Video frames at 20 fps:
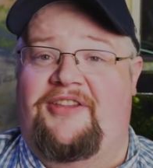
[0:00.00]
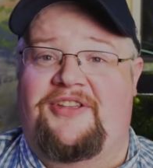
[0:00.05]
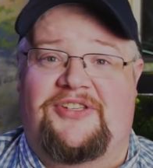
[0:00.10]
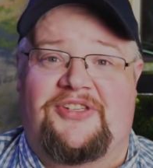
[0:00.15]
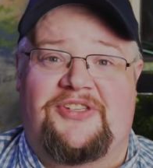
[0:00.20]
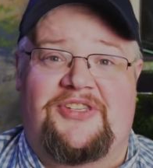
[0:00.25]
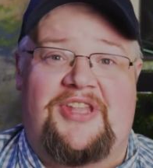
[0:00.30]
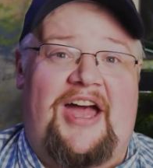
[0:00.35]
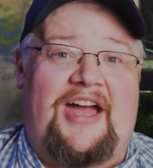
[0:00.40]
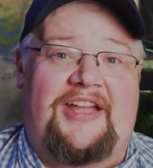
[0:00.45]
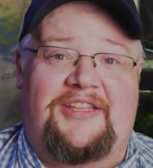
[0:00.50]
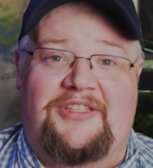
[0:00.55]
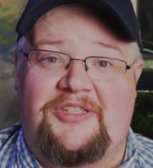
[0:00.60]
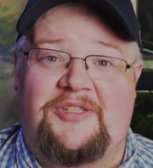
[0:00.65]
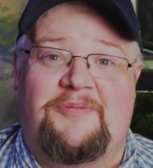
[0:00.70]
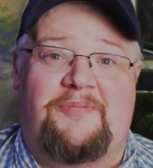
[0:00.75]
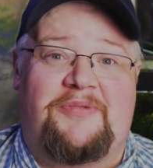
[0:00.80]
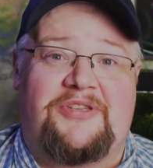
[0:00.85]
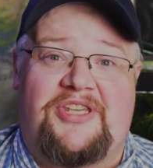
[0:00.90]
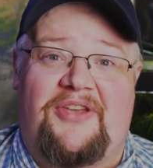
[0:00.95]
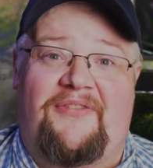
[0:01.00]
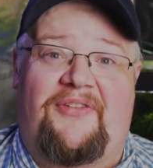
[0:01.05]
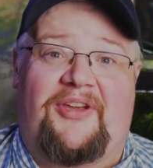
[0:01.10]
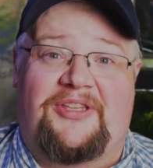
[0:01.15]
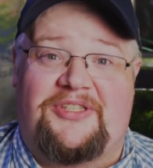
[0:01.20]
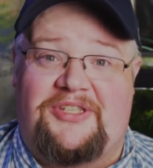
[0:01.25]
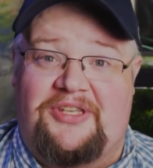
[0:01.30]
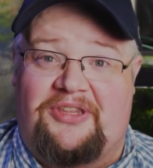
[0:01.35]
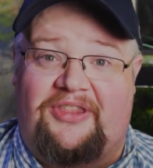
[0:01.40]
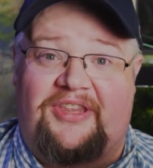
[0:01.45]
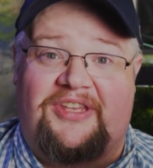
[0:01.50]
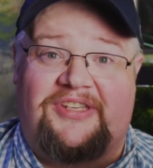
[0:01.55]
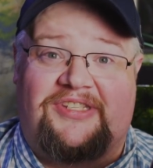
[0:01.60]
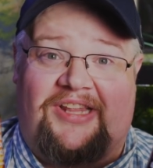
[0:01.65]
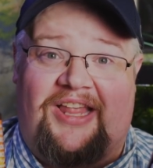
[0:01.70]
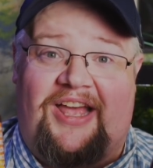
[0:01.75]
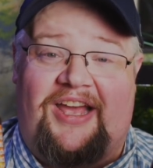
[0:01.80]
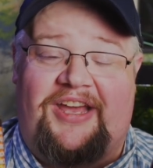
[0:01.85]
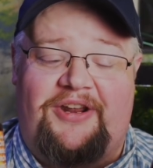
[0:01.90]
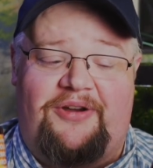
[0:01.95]
This is not specific to this
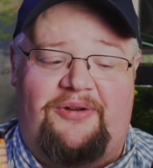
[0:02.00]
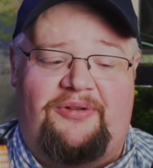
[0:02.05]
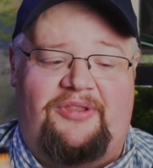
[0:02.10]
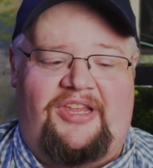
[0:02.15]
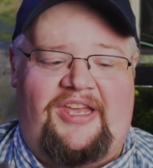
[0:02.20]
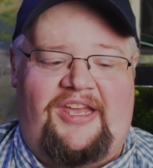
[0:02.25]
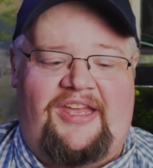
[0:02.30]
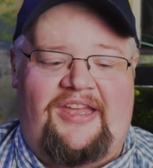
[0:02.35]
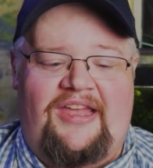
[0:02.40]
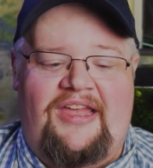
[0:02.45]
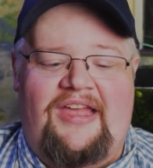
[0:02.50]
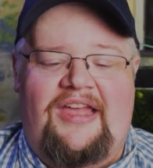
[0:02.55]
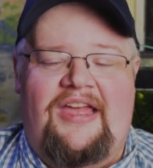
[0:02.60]
line only.